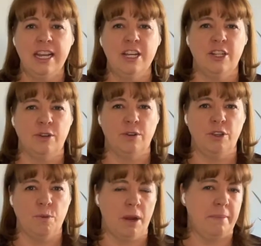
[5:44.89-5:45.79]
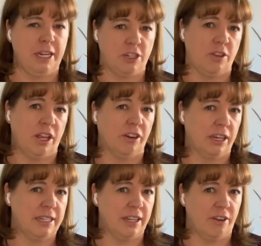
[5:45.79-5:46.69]
So you want to make sure that you're
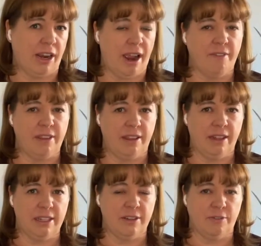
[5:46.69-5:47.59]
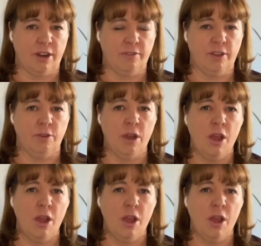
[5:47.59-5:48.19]
considering everything that's in front of you.